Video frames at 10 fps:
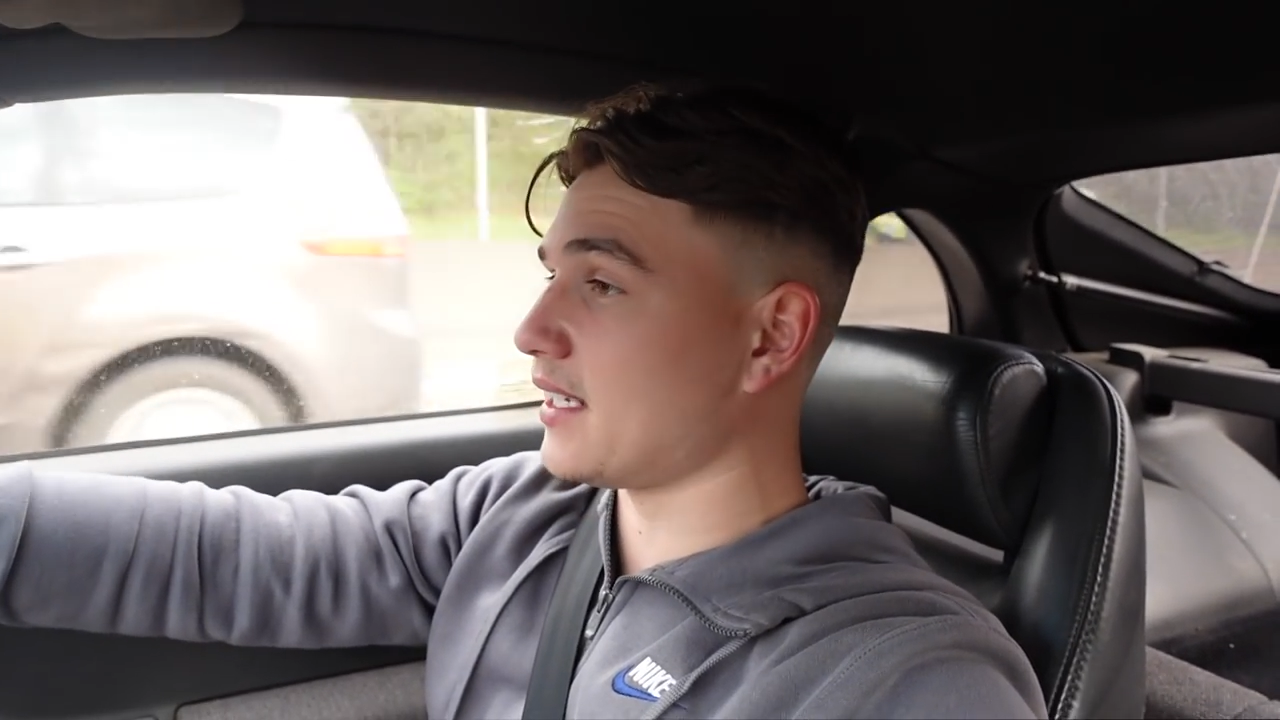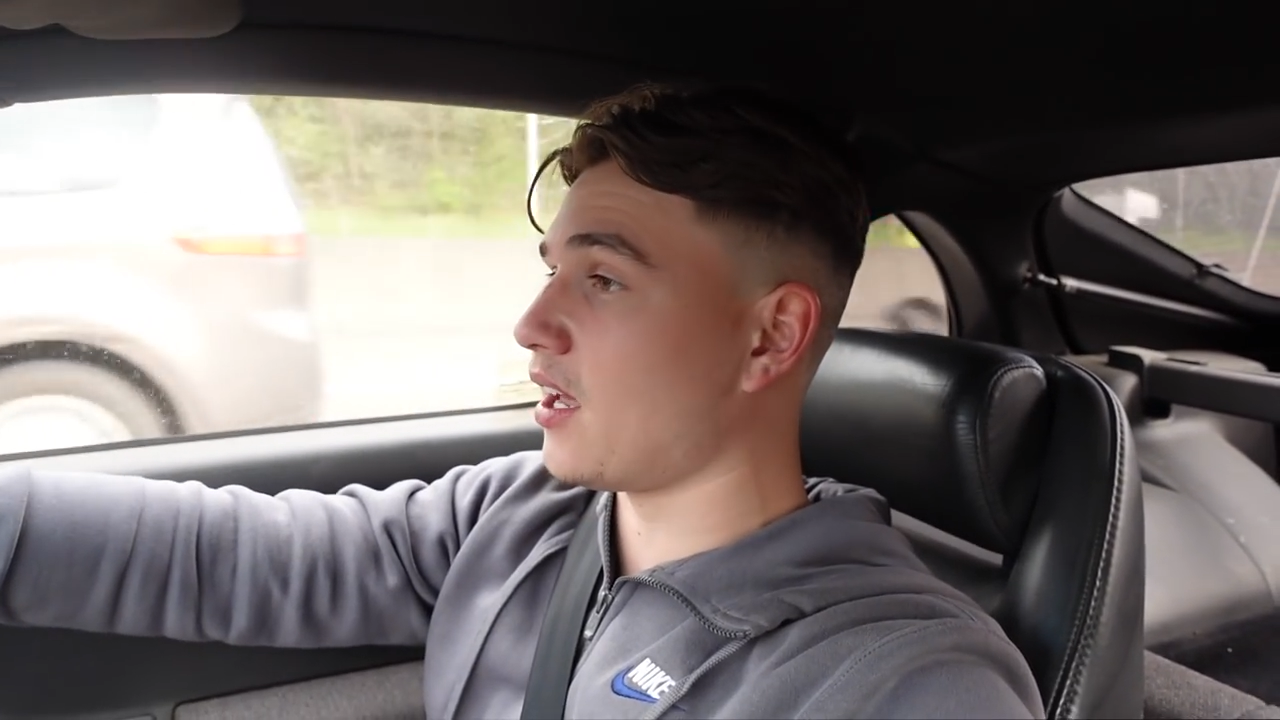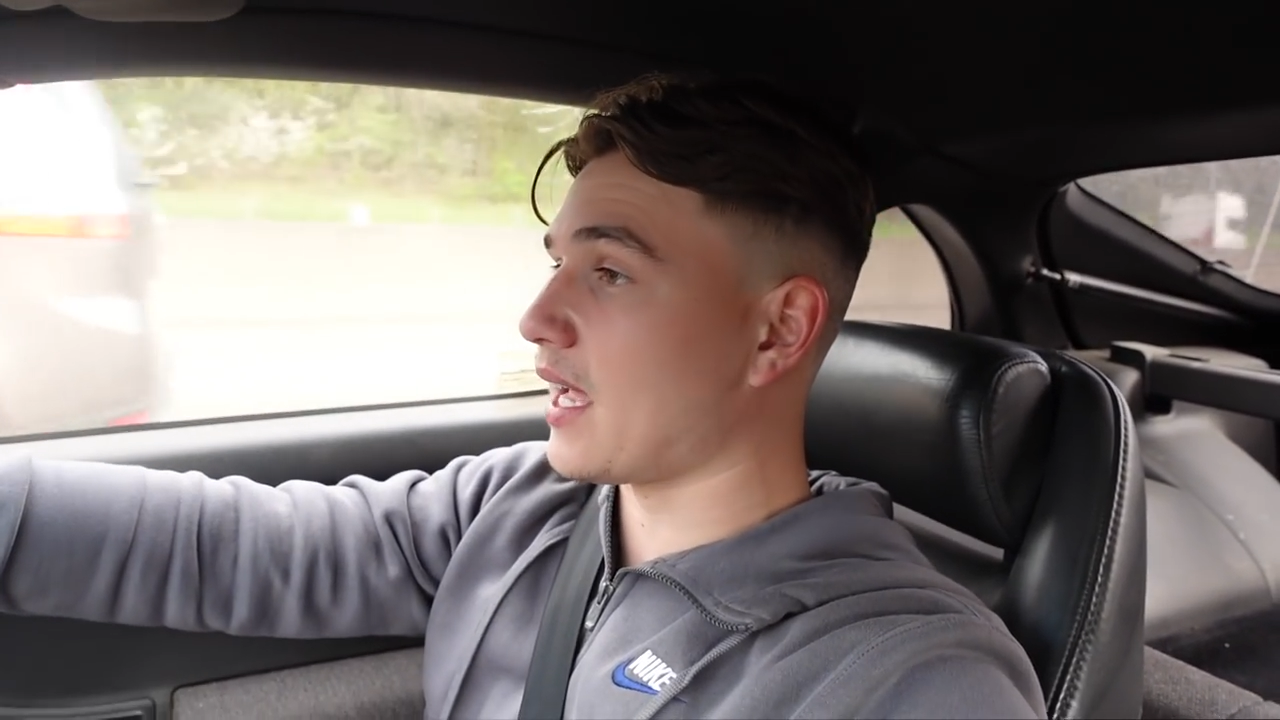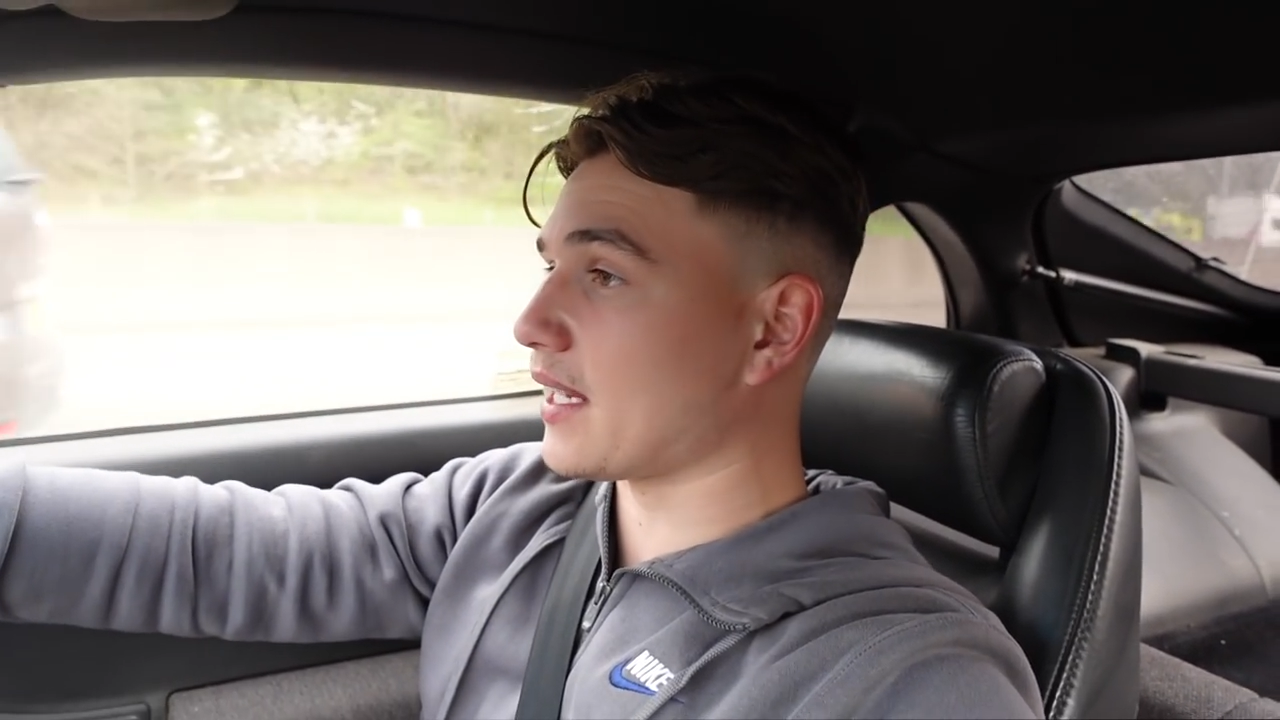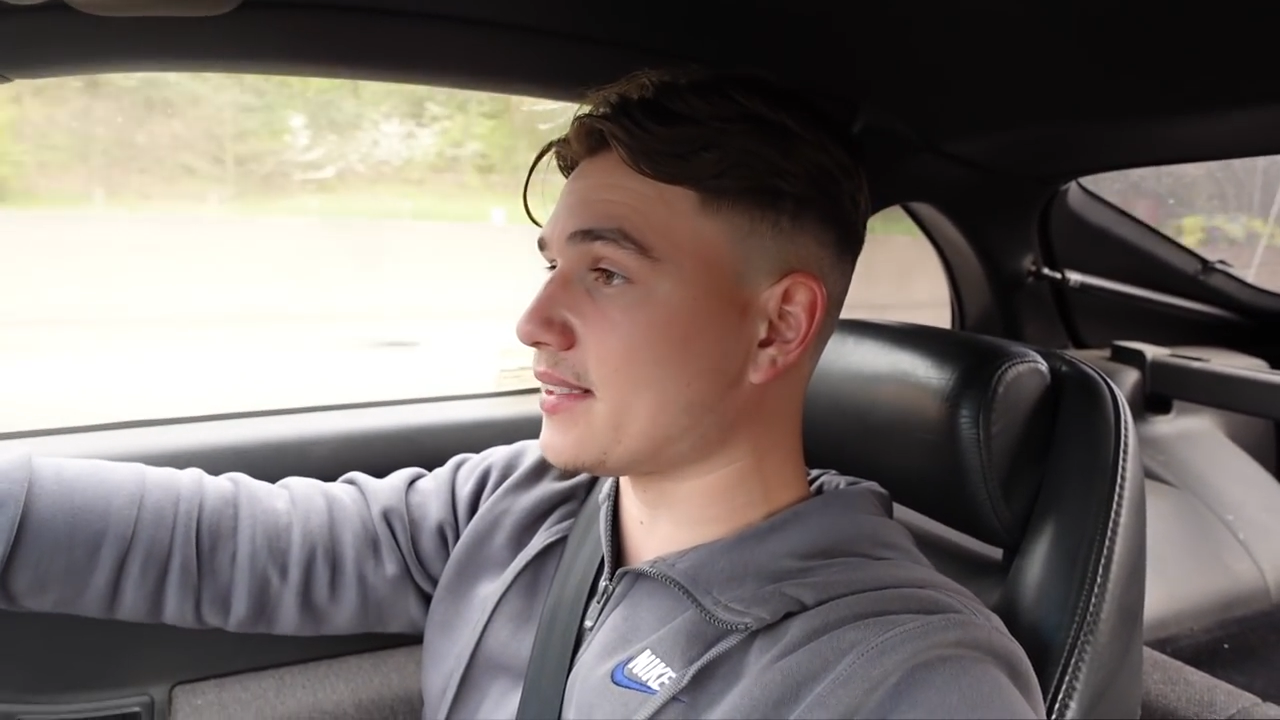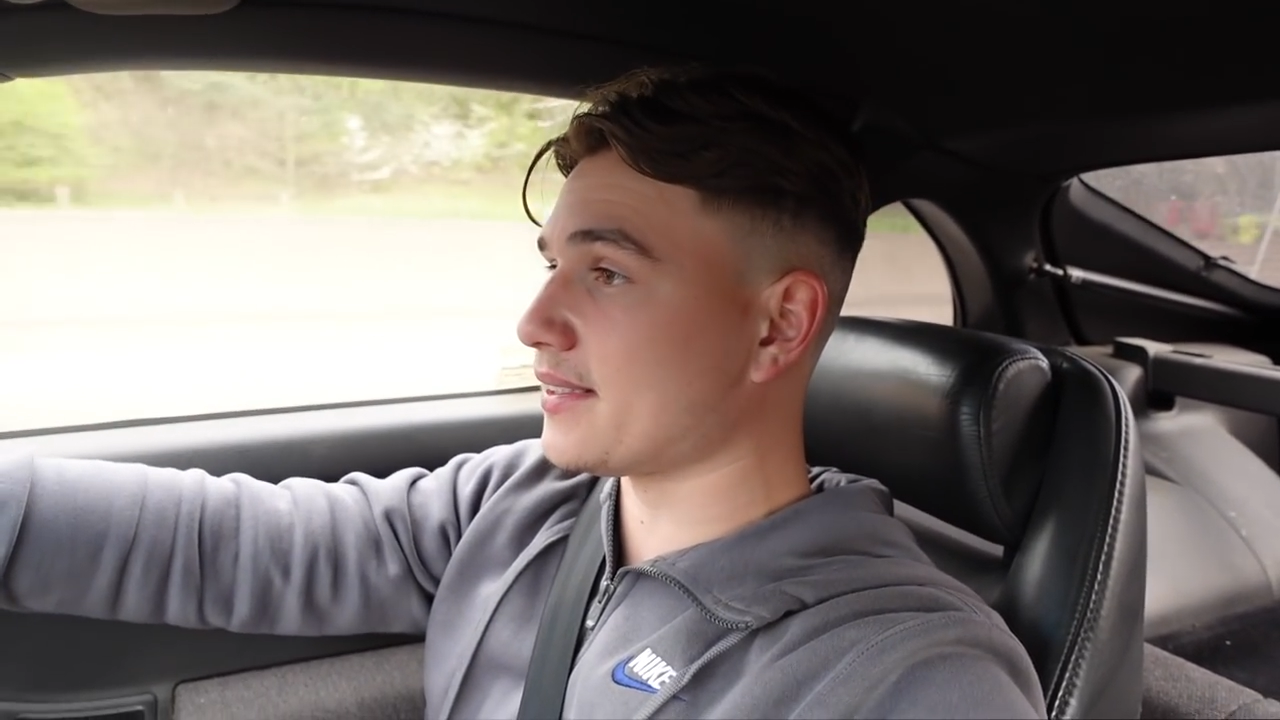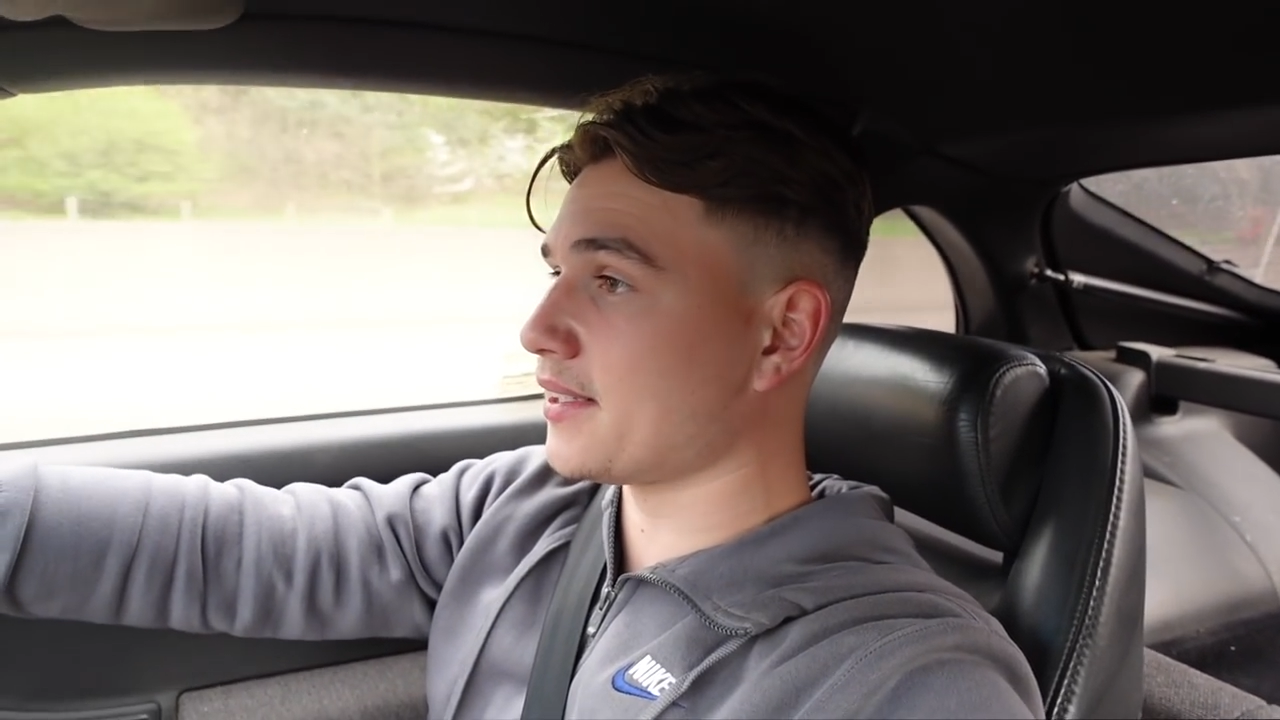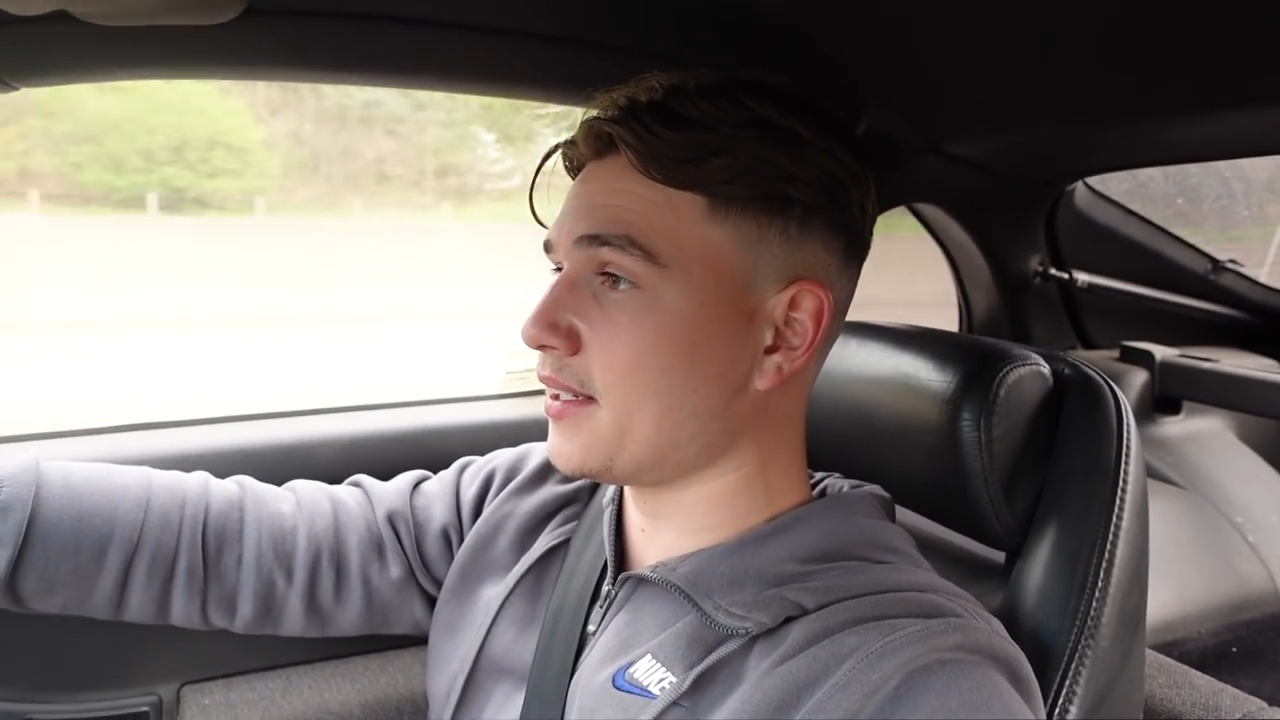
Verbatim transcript: he likes.